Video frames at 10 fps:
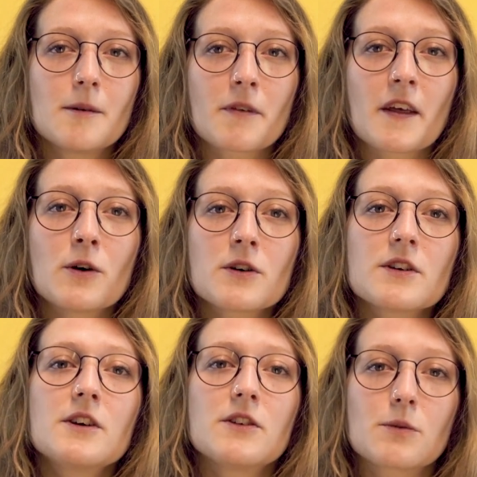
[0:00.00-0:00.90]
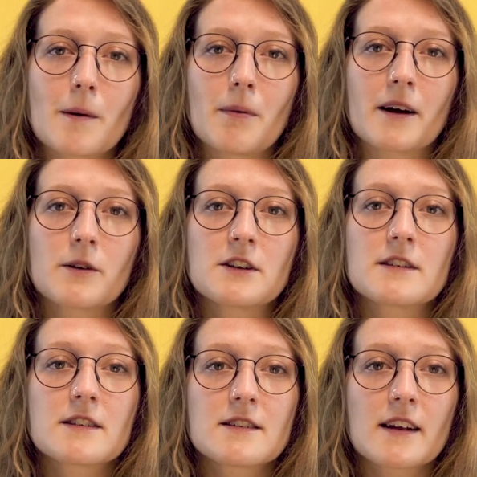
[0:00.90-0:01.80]
but they also use web languages
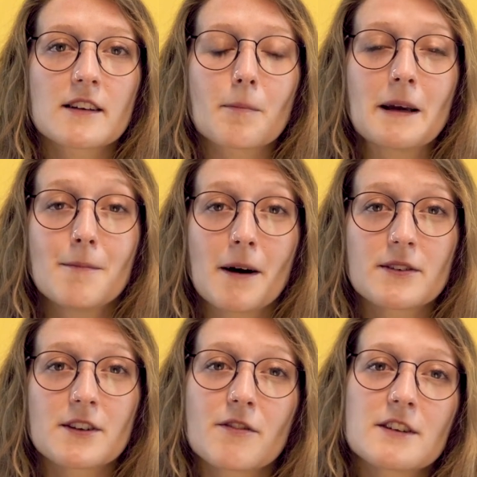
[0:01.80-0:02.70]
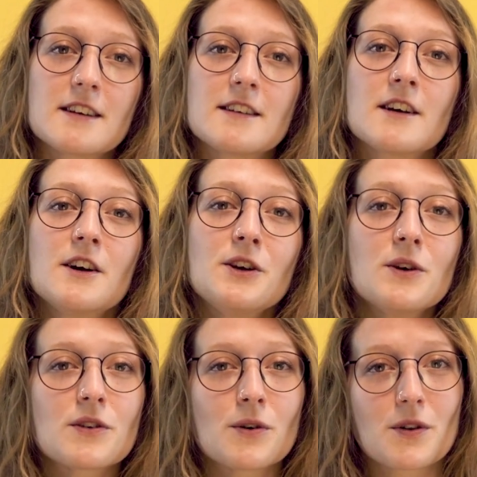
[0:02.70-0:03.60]
to set up email services,
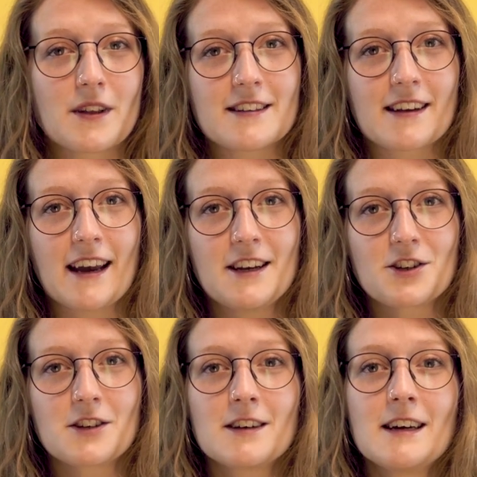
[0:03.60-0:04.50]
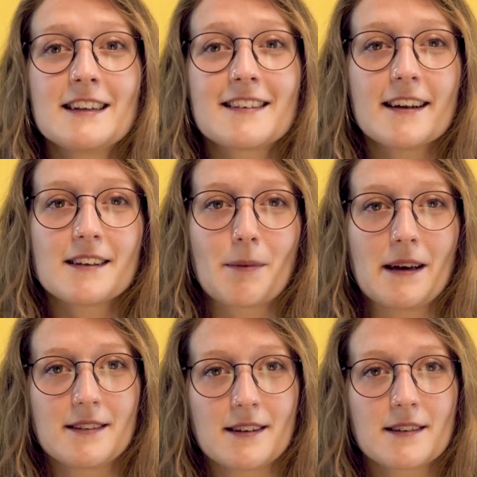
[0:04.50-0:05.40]
user authentication,
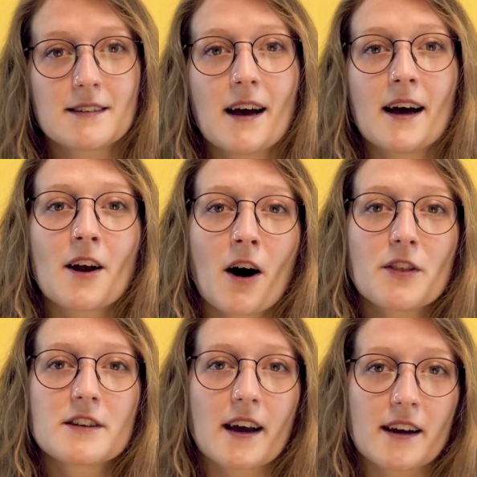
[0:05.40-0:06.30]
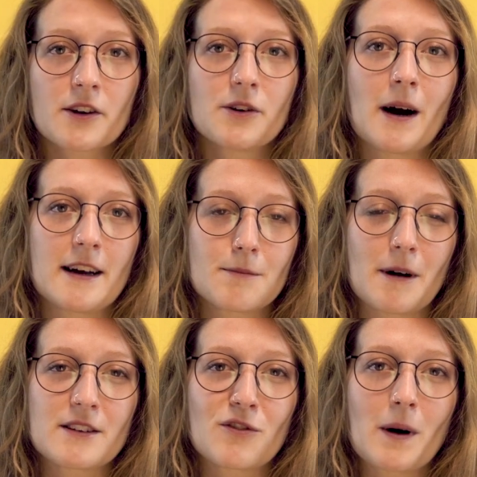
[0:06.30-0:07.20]
databases, and other technical
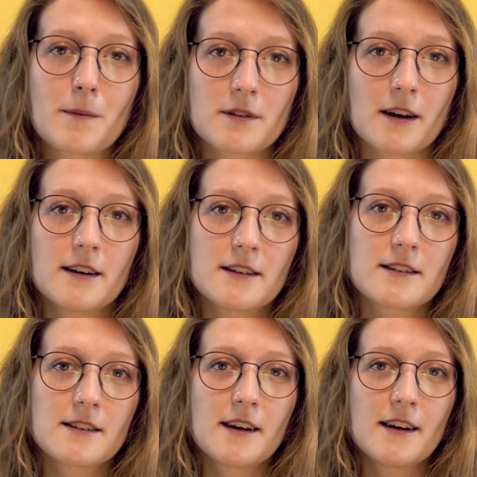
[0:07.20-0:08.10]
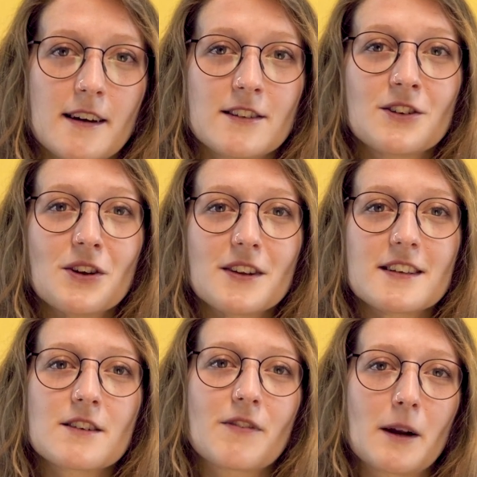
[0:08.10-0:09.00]
aspects of websites. To do this,
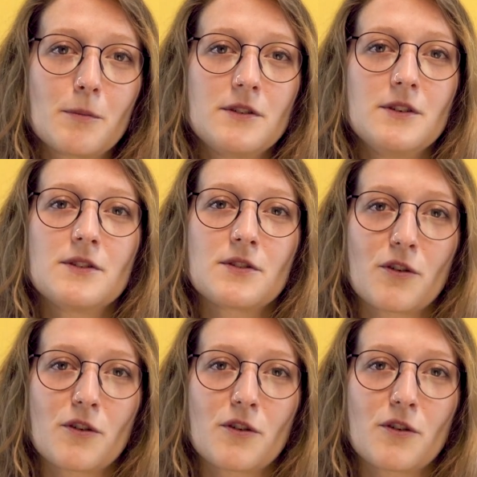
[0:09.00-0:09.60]
developers use